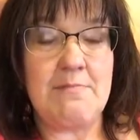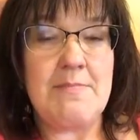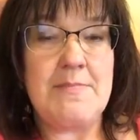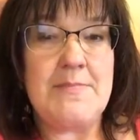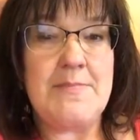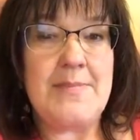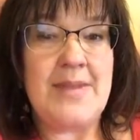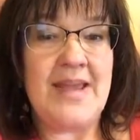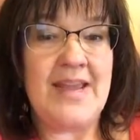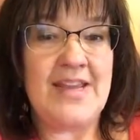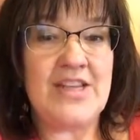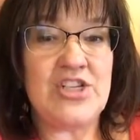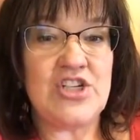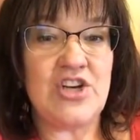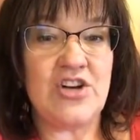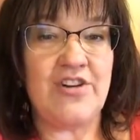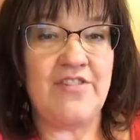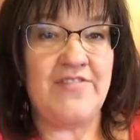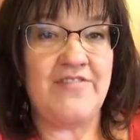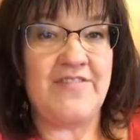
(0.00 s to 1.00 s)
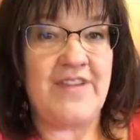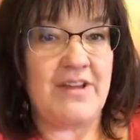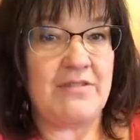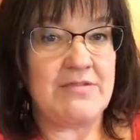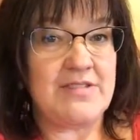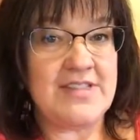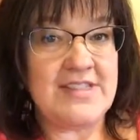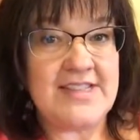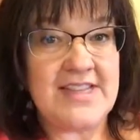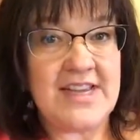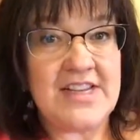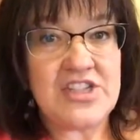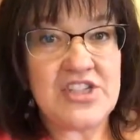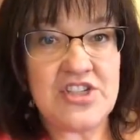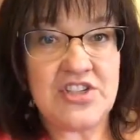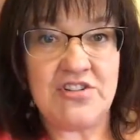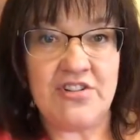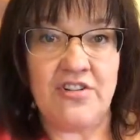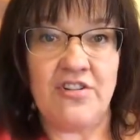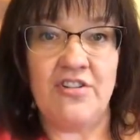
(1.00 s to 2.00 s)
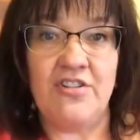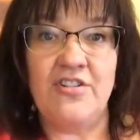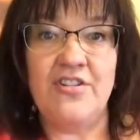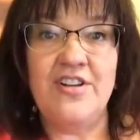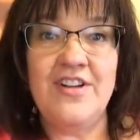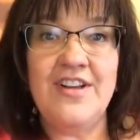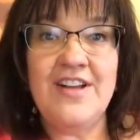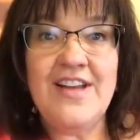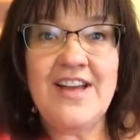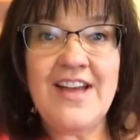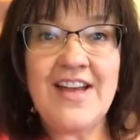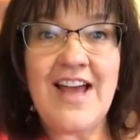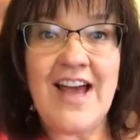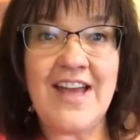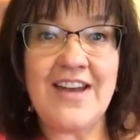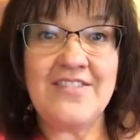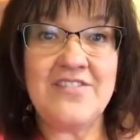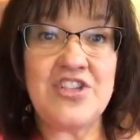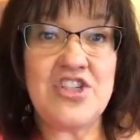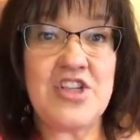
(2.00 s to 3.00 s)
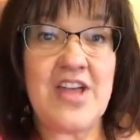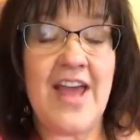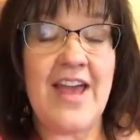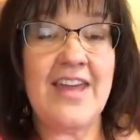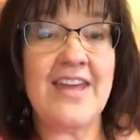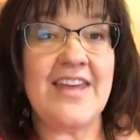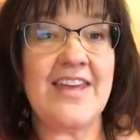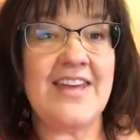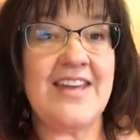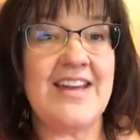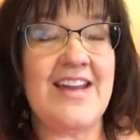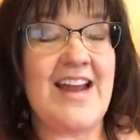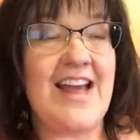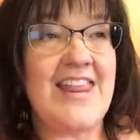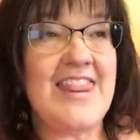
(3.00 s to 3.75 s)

major foundational kind of check-in. And